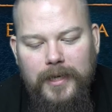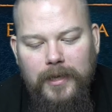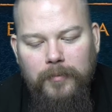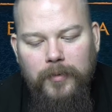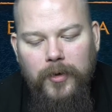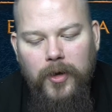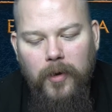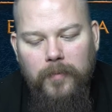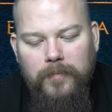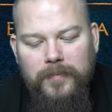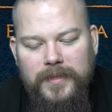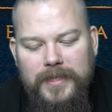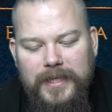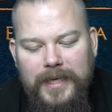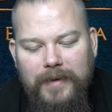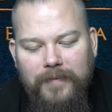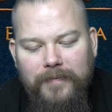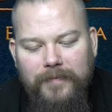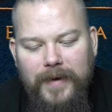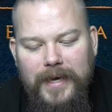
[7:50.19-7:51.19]
he'll become
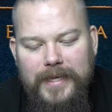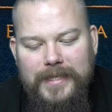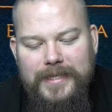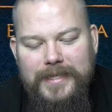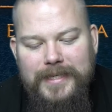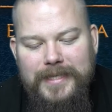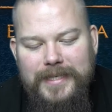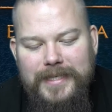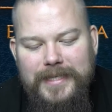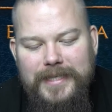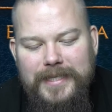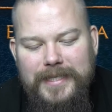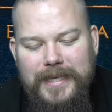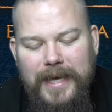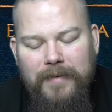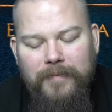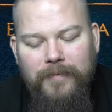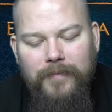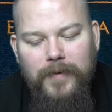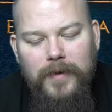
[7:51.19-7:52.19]
defense
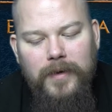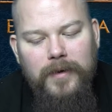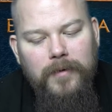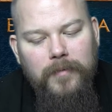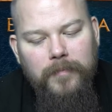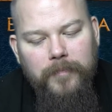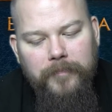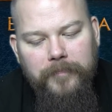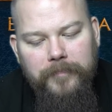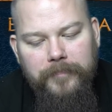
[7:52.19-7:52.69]
7,